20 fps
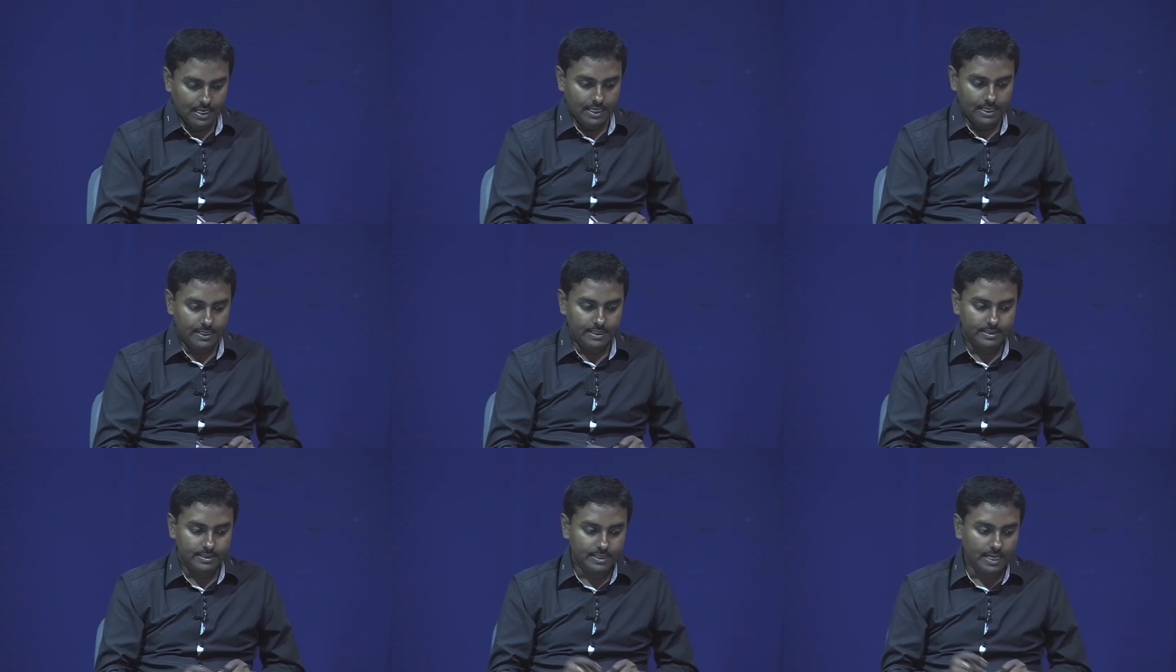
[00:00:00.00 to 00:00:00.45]

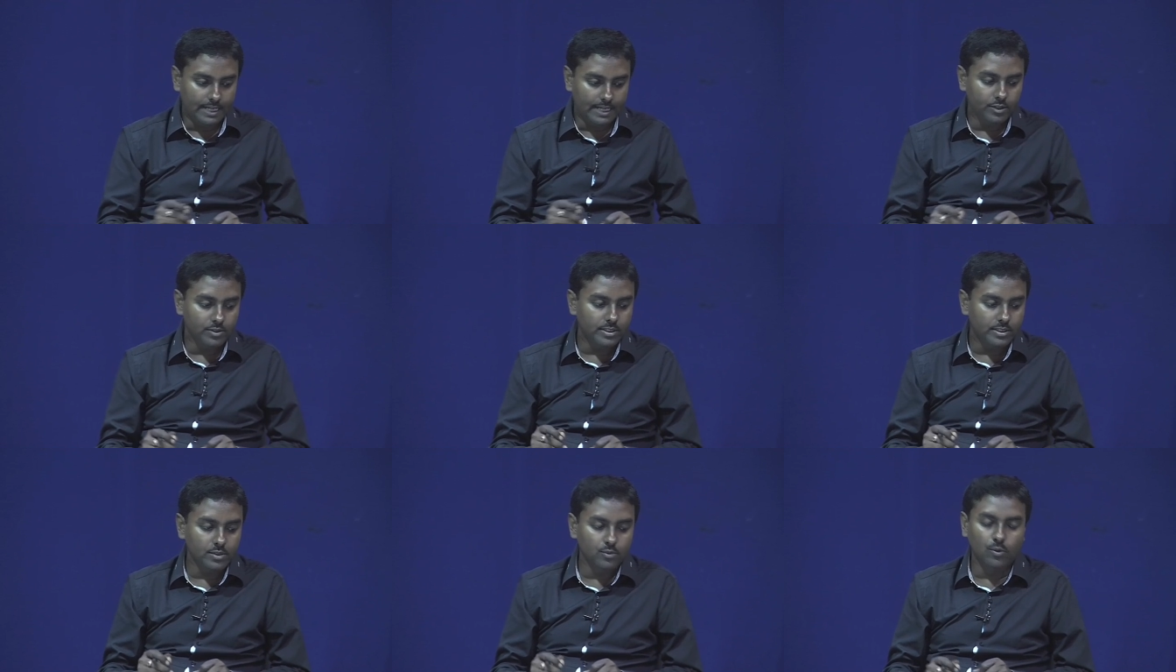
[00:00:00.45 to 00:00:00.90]
let us try
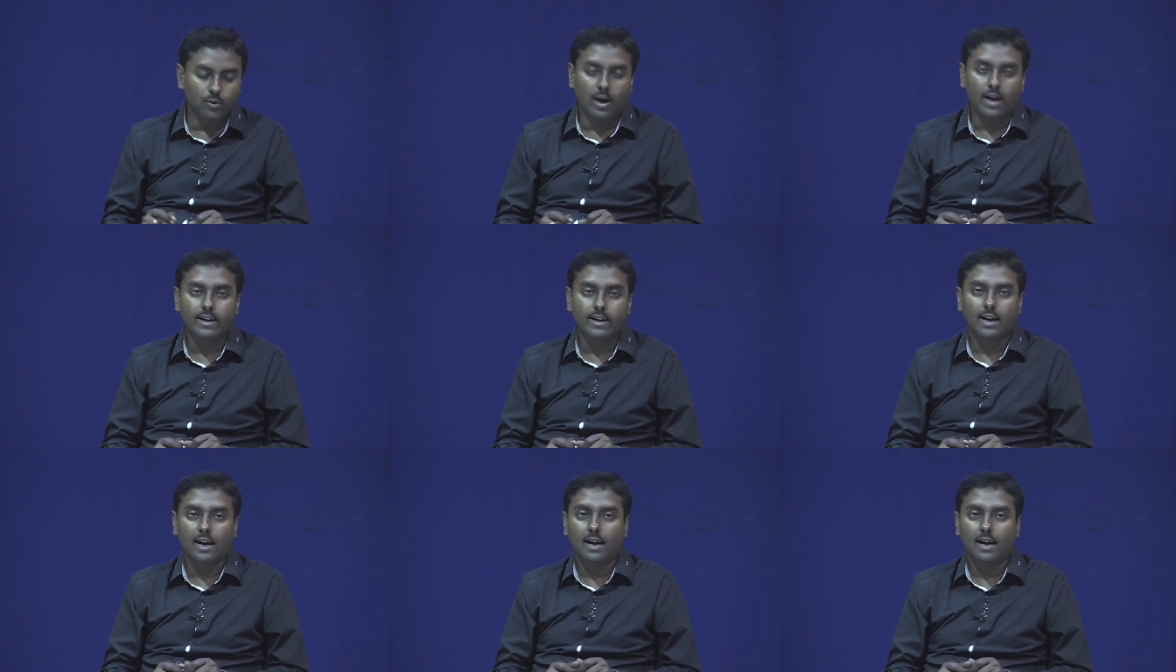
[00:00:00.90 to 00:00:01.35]
to see
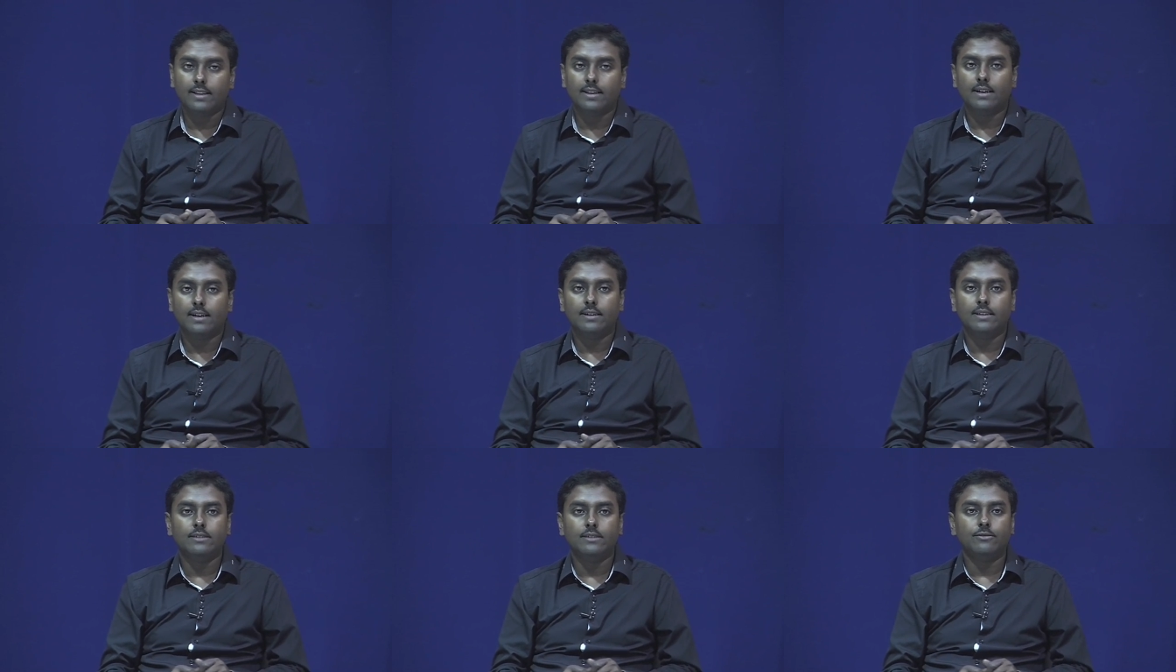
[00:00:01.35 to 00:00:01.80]
what are
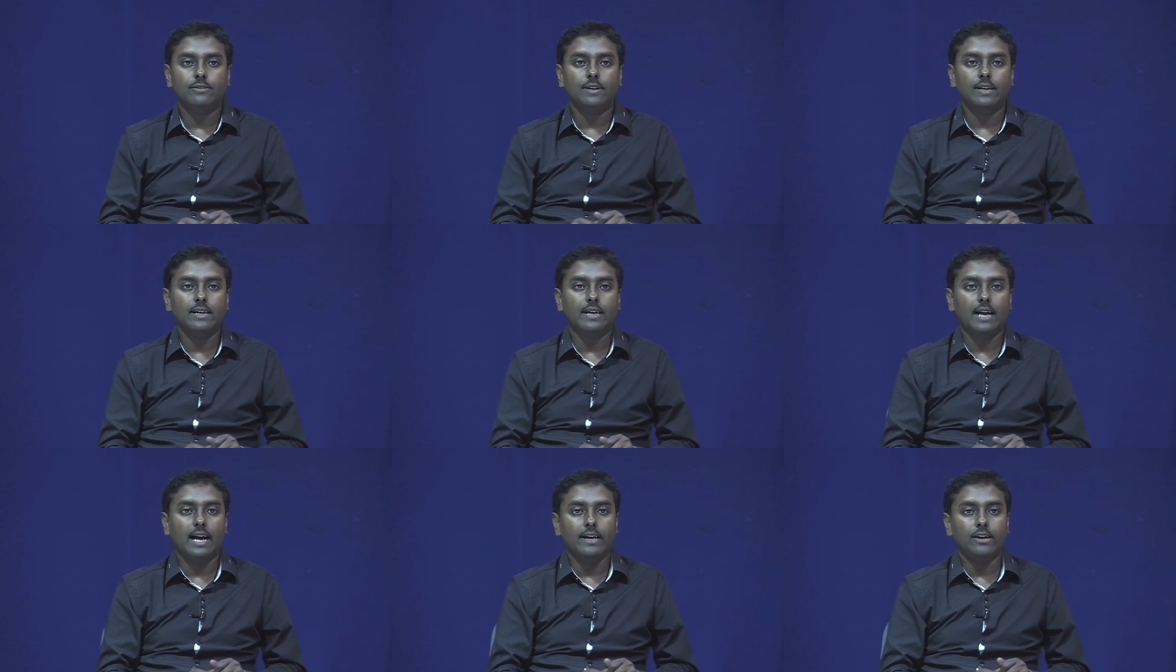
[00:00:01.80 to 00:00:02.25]
the
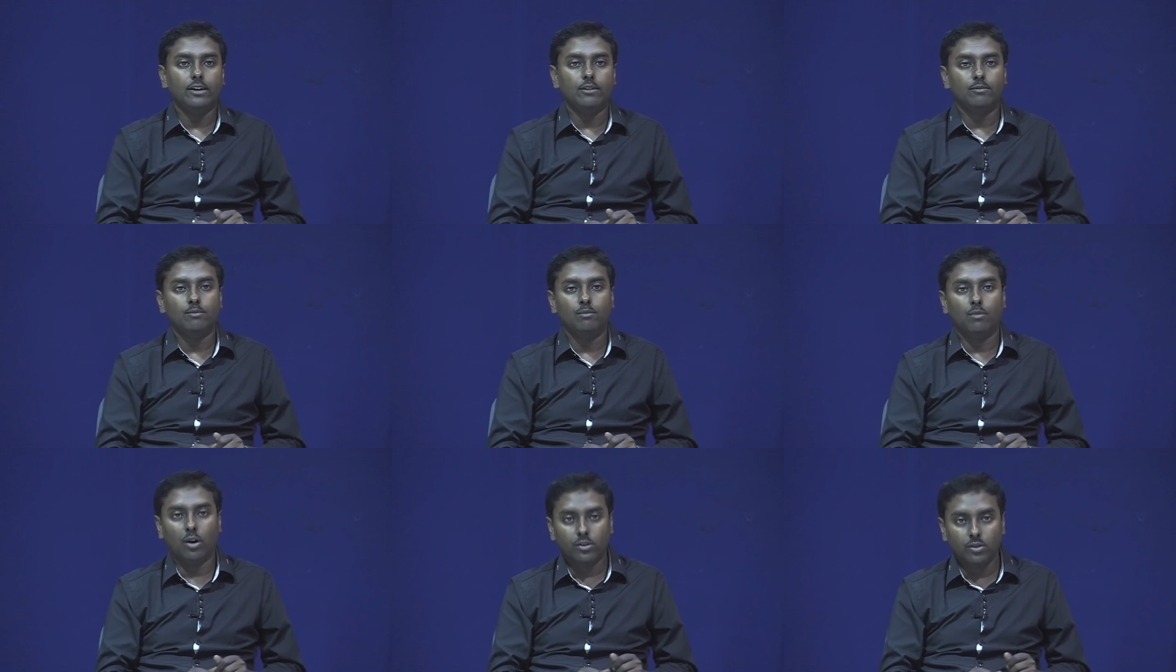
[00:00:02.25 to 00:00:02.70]
different kind of
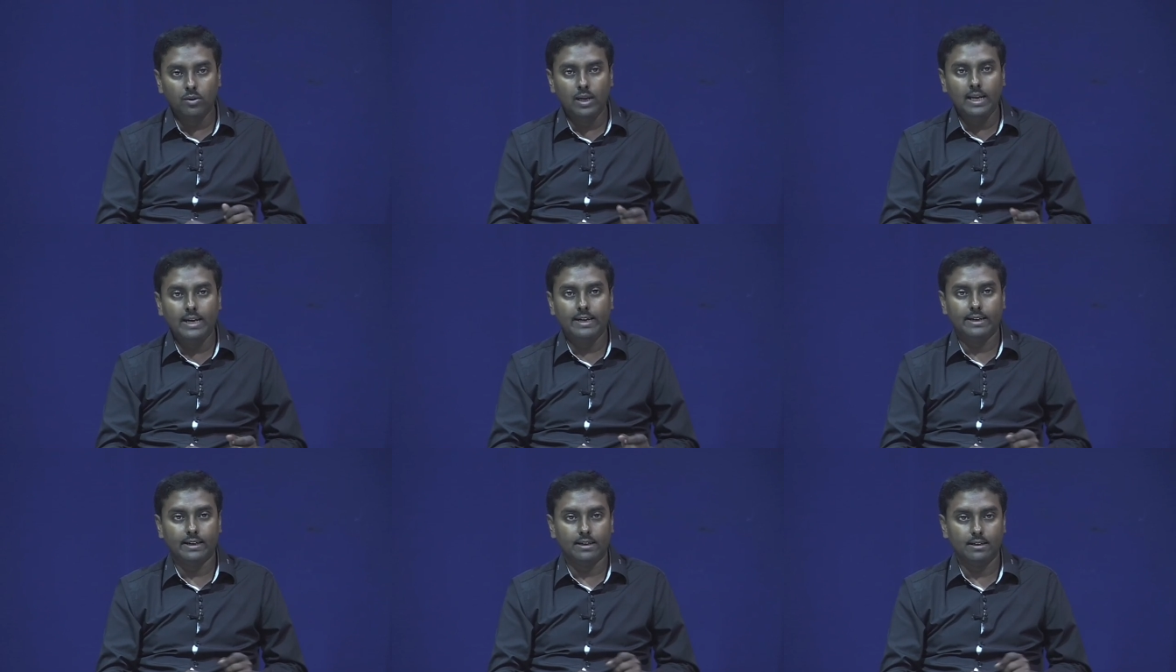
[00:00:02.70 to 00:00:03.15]

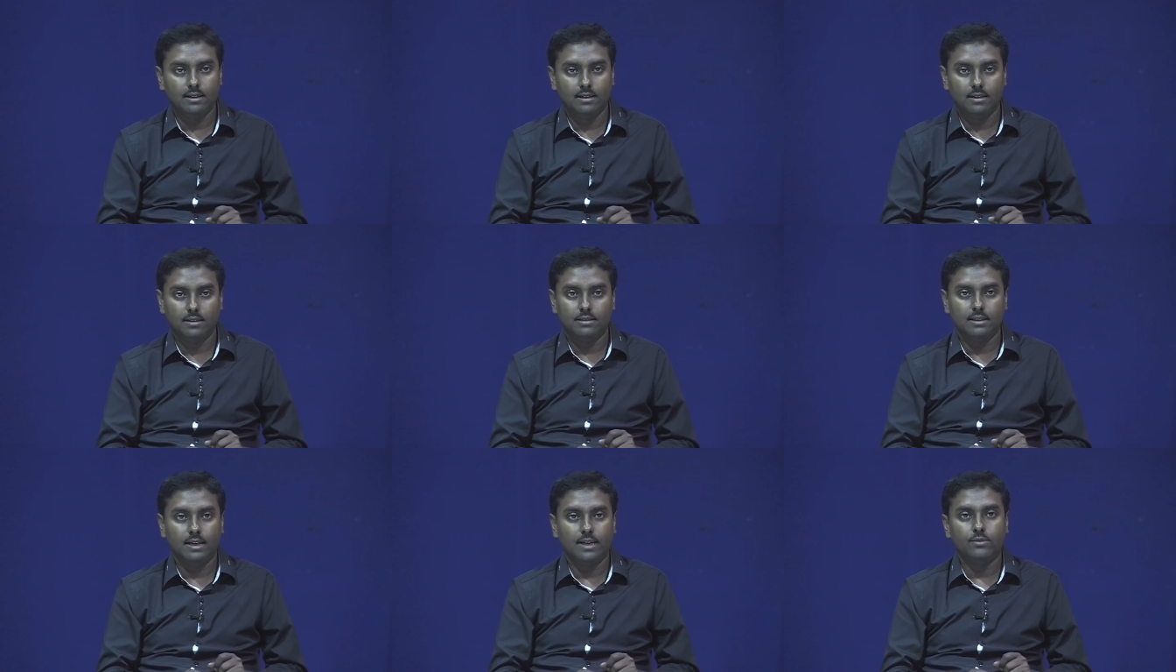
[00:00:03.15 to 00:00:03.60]
modulator
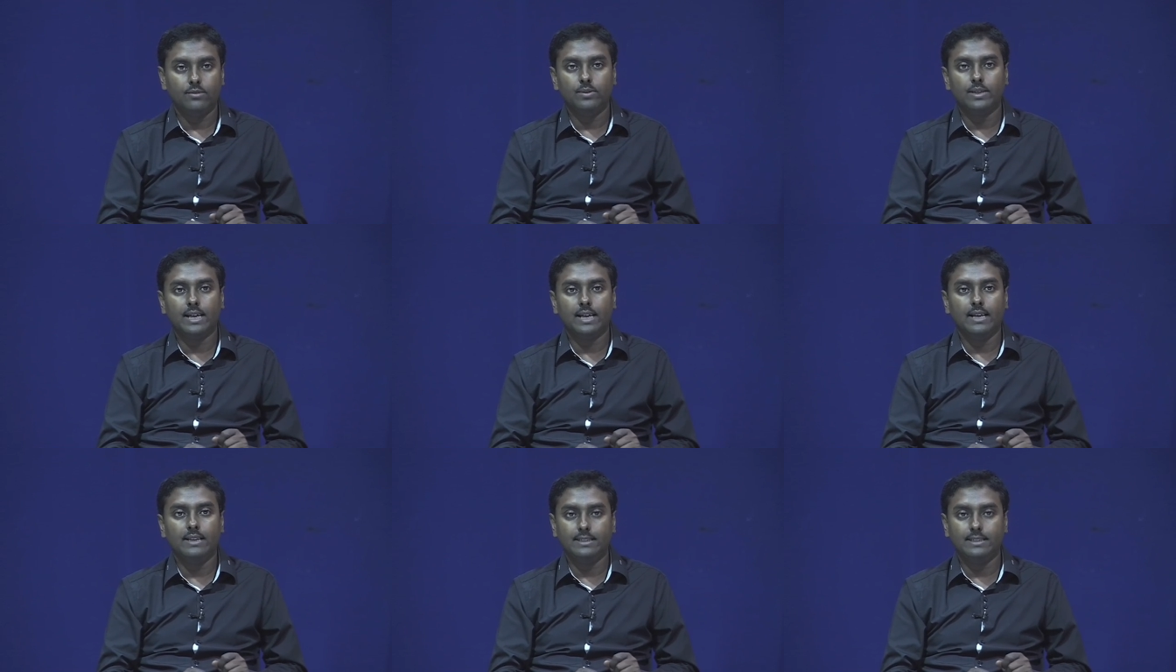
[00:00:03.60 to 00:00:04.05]
that we
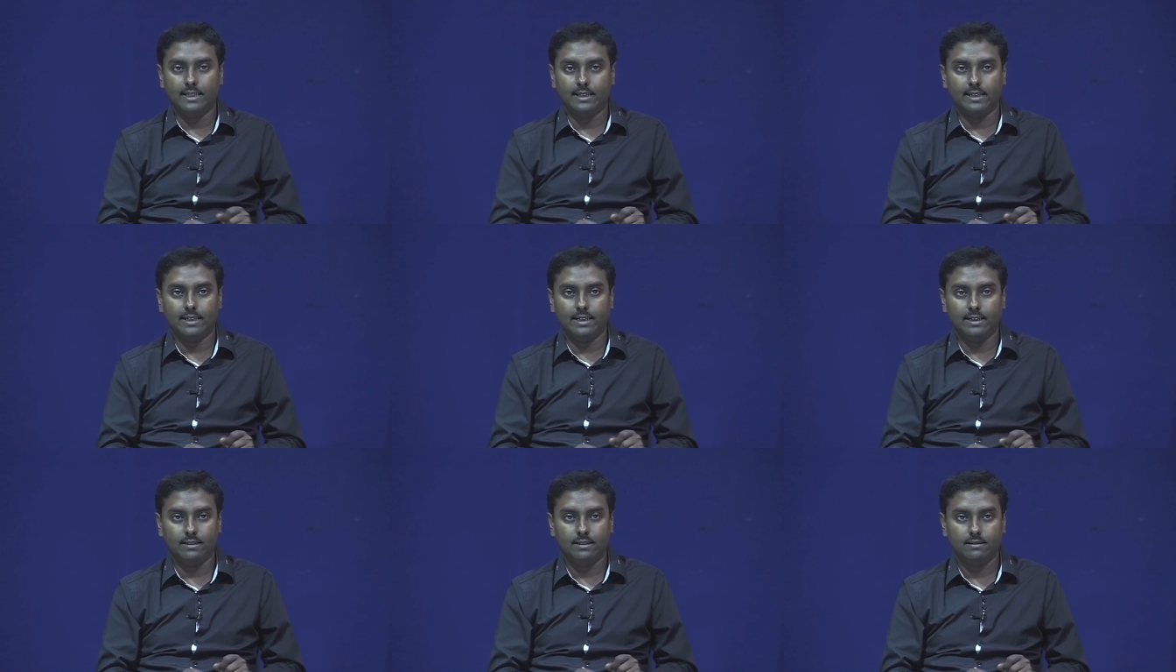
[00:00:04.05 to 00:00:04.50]
can
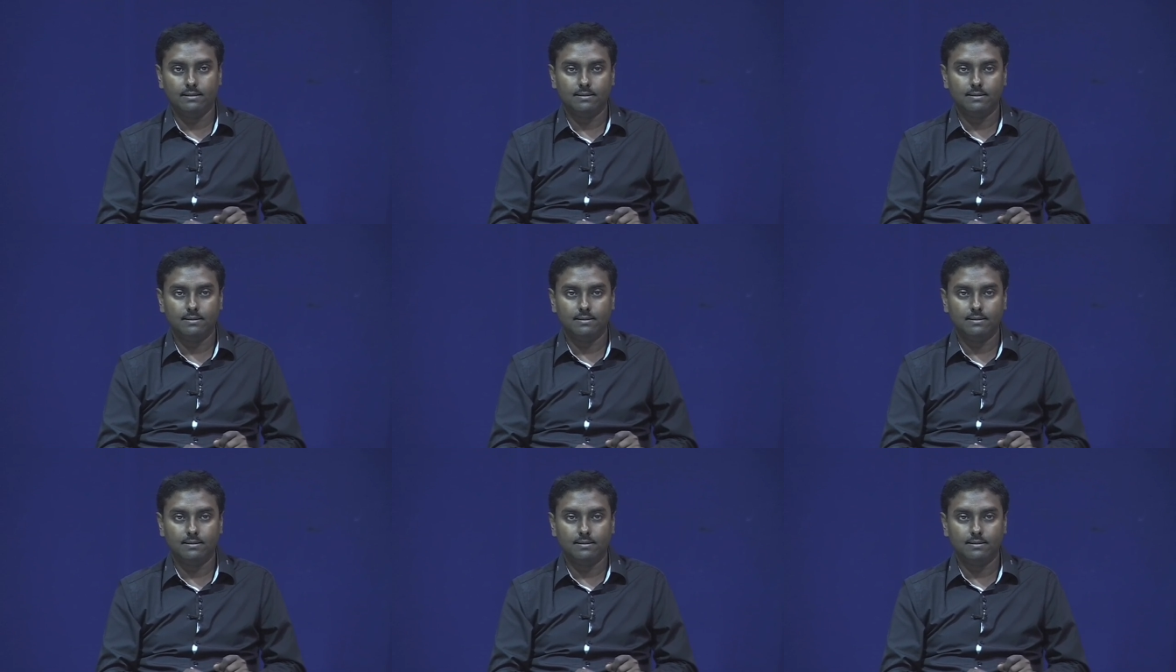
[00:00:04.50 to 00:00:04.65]
generate.